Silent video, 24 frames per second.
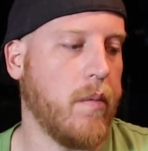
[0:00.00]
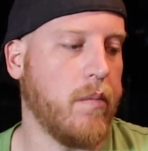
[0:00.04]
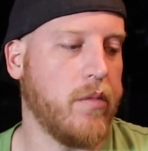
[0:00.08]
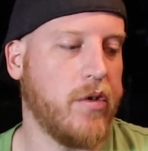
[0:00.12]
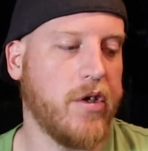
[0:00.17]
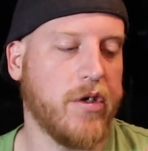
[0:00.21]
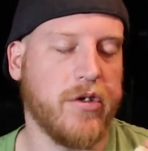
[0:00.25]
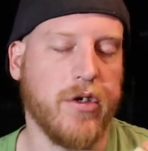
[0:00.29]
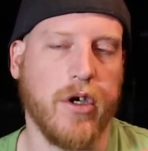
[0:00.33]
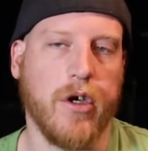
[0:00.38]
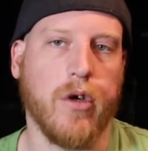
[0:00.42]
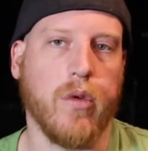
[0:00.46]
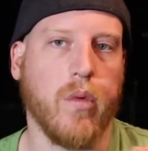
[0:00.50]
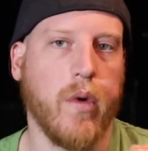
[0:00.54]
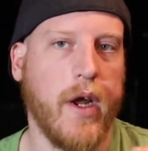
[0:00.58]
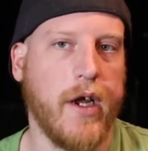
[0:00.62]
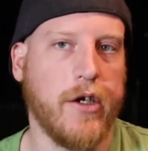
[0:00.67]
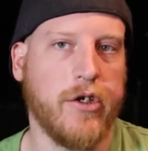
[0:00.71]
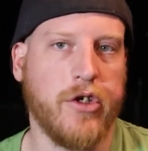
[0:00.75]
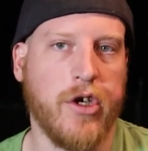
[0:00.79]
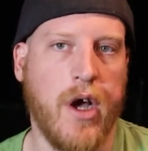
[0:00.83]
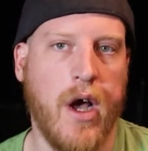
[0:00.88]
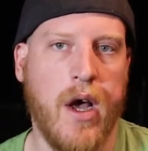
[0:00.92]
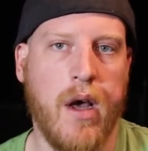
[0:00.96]
Does a
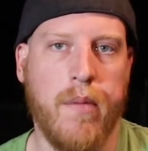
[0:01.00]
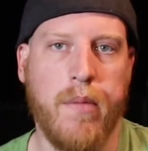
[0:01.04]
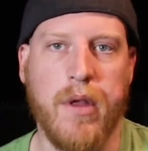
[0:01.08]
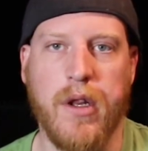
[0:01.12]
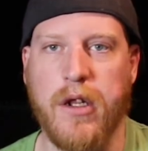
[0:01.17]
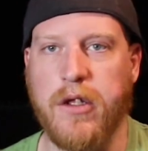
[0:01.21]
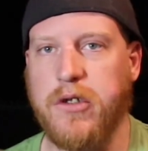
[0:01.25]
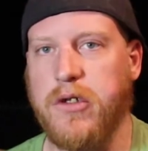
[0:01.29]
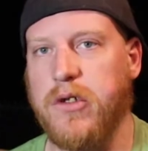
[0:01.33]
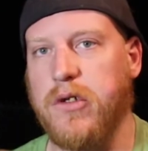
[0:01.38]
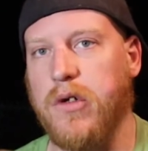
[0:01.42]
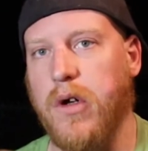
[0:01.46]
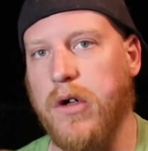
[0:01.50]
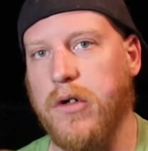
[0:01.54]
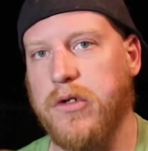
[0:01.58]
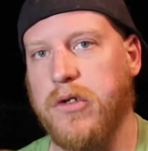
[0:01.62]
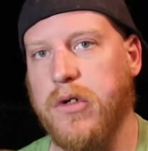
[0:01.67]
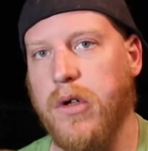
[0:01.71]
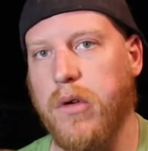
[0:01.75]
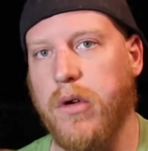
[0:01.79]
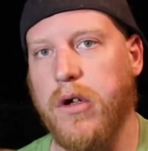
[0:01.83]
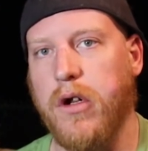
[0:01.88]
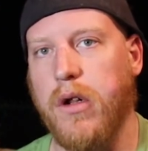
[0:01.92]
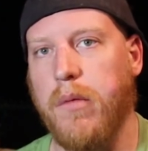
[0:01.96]
great job, and this is
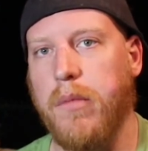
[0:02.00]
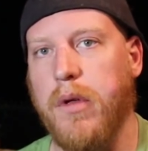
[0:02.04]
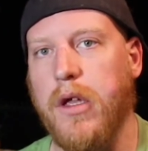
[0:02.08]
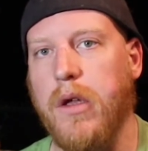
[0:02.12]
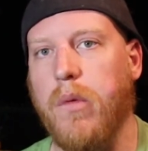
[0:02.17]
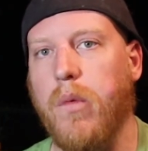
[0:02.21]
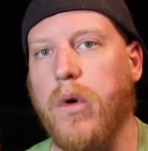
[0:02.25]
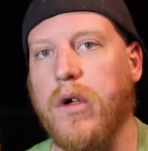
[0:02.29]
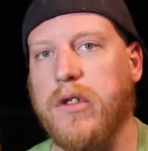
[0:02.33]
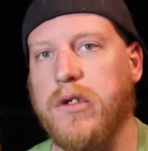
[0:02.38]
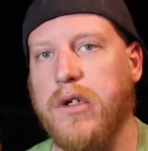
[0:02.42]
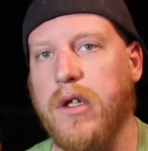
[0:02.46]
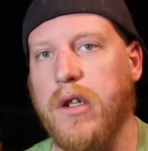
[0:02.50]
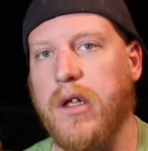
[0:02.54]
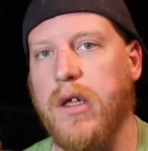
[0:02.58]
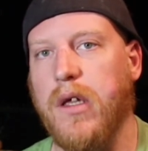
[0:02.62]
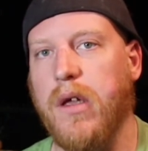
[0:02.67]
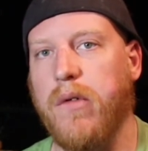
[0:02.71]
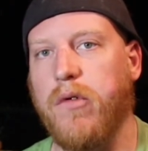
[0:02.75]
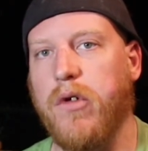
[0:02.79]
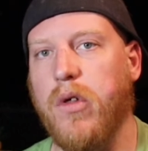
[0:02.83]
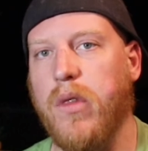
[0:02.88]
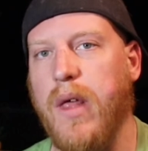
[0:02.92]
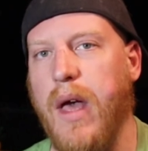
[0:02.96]
also going to be what's going to
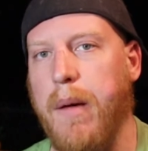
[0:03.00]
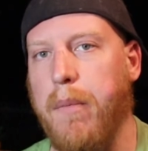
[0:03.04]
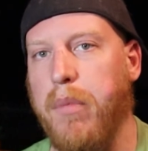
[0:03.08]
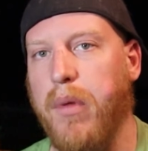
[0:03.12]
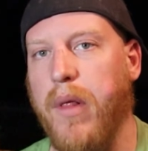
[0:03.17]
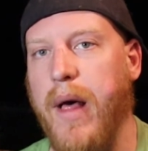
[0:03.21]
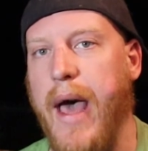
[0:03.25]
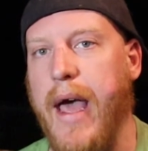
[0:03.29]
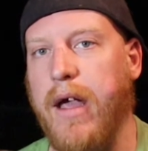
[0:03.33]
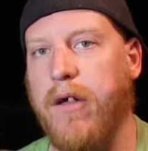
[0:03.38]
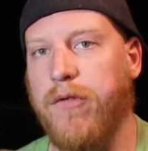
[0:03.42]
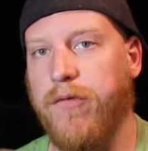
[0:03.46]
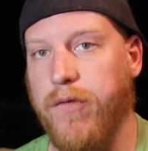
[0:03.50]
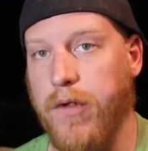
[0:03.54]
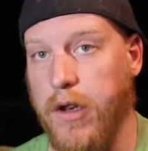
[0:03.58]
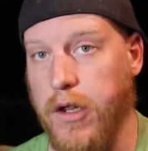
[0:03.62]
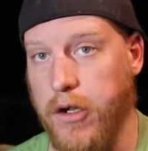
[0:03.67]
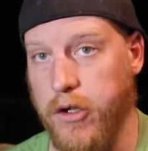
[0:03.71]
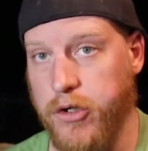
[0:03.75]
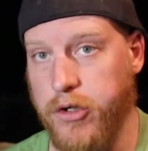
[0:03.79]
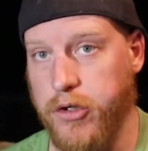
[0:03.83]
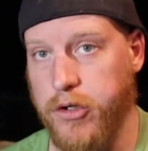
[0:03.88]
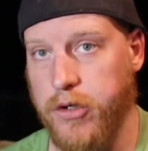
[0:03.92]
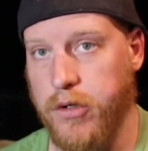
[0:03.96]
give you that black
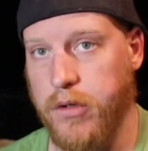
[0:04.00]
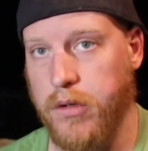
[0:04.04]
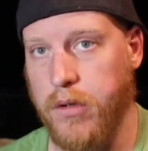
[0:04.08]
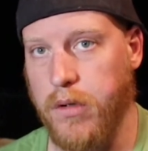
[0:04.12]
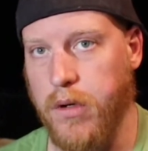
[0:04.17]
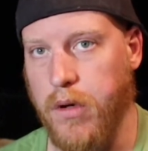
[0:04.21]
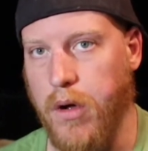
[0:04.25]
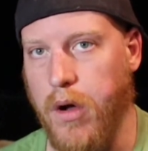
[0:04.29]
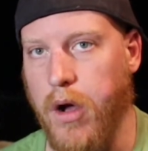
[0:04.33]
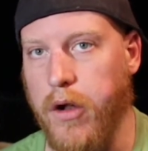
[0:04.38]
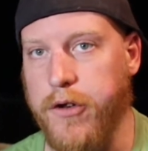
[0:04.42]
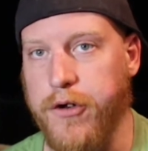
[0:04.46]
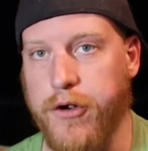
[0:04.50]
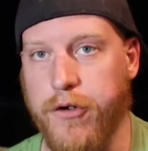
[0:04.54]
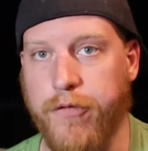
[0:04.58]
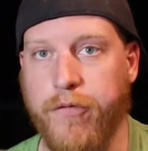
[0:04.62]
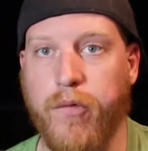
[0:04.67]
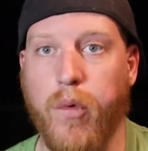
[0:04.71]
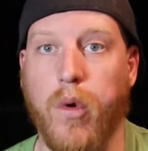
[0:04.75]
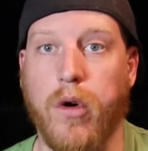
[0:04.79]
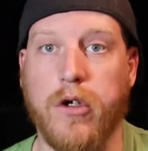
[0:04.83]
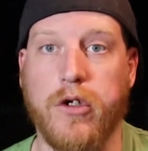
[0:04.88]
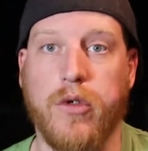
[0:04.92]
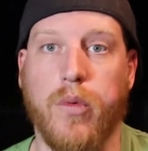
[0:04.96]
finish on your
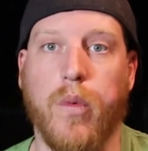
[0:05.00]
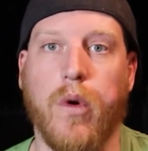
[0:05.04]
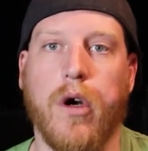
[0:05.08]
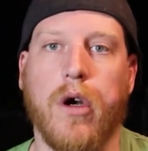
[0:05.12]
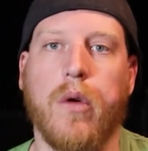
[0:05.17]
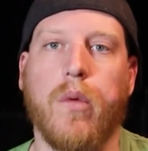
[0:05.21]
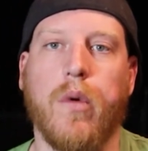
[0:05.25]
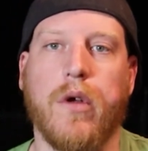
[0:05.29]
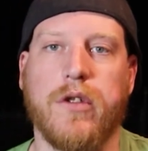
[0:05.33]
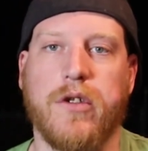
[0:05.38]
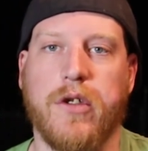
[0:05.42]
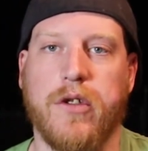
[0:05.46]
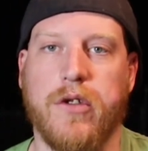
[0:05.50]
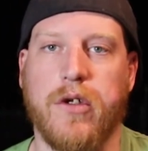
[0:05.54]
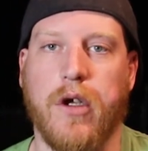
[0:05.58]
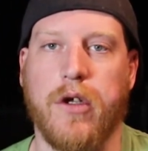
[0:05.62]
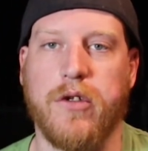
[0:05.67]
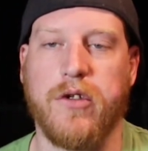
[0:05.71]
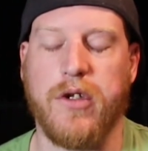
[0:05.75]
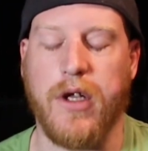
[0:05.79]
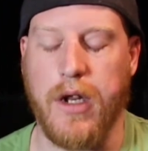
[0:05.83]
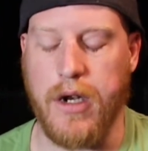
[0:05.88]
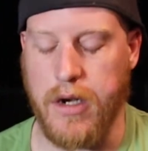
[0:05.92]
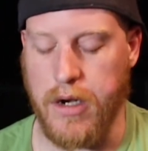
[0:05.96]
forged work once it's
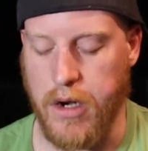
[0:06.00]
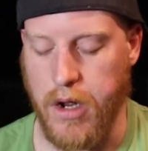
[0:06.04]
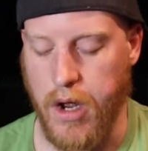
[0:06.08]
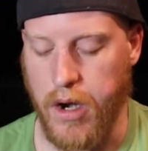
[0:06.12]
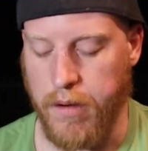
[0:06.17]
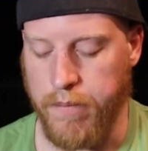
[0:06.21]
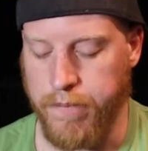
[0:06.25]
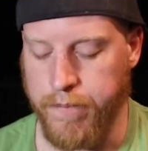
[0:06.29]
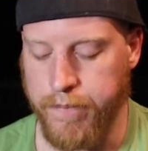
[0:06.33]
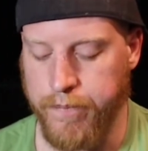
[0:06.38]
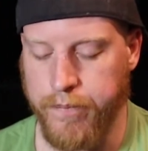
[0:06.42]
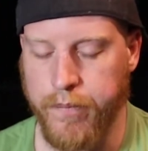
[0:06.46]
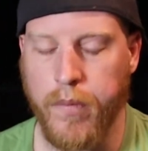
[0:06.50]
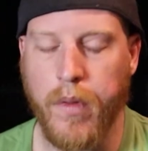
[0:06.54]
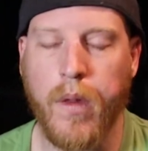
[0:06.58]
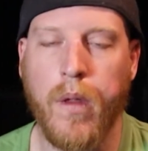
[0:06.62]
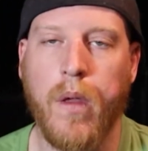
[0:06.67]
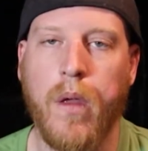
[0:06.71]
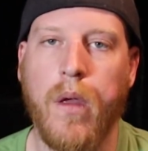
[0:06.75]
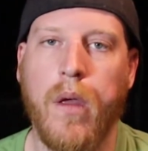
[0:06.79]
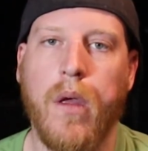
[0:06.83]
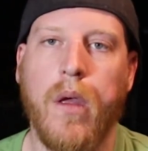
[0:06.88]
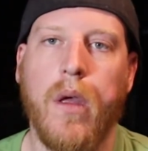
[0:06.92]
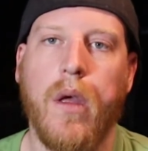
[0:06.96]
all said and done.
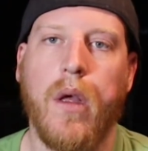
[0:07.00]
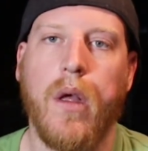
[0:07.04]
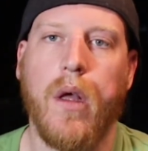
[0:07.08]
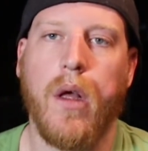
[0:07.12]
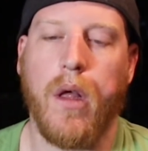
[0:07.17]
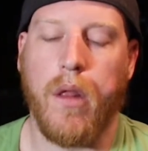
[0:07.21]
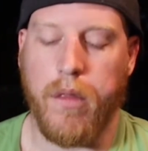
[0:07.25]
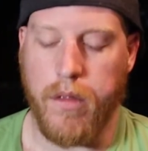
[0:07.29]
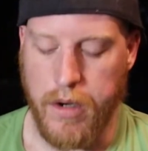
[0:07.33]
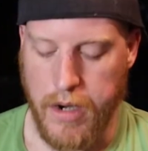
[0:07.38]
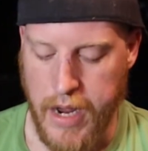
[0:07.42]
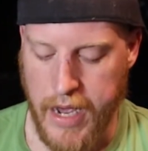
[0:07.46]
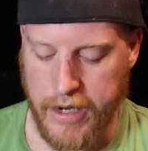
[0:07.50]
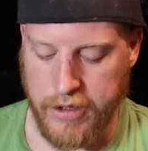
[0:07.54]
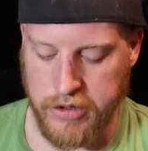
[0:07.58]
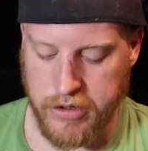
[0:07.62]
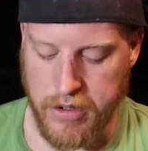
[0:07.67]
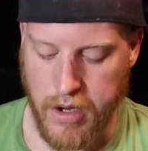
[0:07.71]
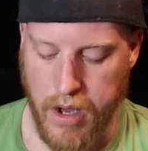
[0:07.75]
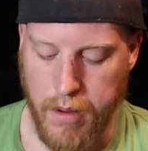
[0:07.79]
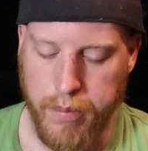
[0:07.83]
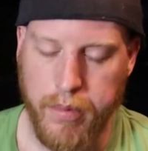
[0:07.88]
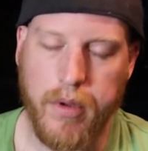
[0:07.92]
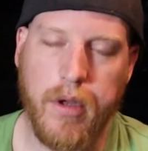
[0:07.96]
The
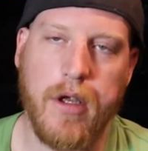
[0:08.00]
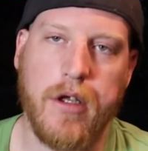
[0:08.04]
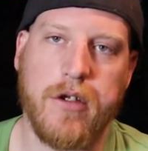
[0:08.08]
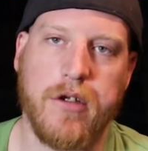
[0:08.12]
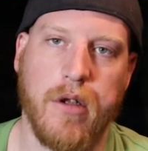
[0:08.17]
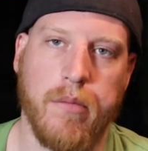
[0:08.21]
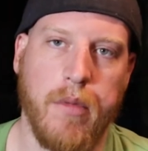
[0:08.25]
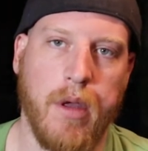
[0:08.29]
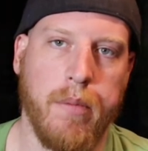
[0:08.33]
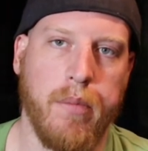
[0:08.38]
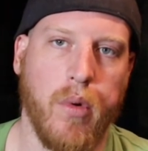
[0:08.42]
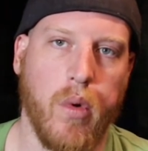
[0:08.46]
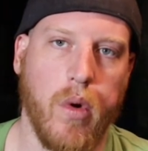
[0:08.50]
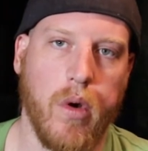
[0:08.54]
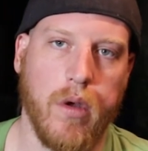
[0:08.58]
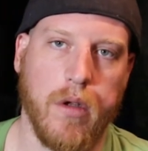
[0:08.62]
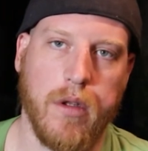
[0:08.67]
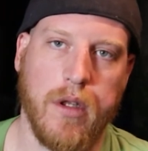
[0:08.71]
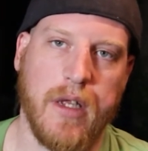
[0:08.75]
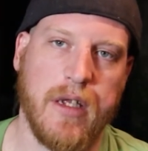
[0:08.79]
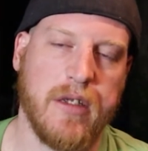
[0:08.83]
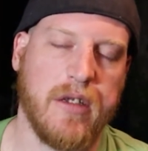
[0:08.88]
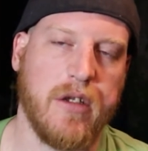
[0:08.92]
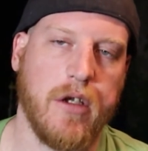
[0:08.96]
next up is going to be
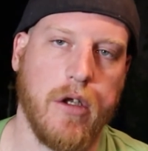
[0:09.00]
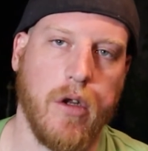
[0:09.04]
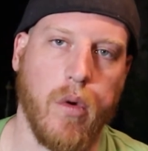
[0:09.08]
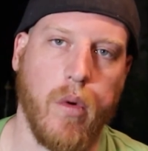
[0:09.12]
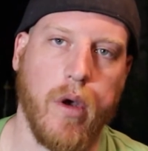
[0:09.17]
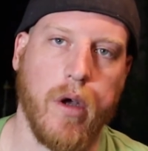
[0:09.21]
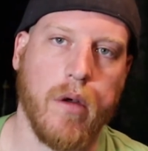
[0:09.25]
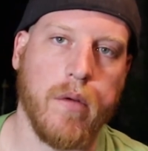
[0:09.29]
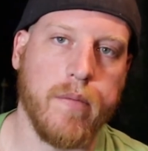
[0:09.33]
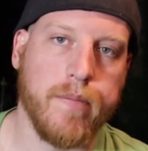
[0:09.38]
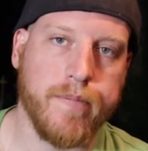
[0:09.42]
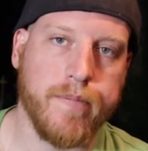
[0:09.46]
boiled linseed oil.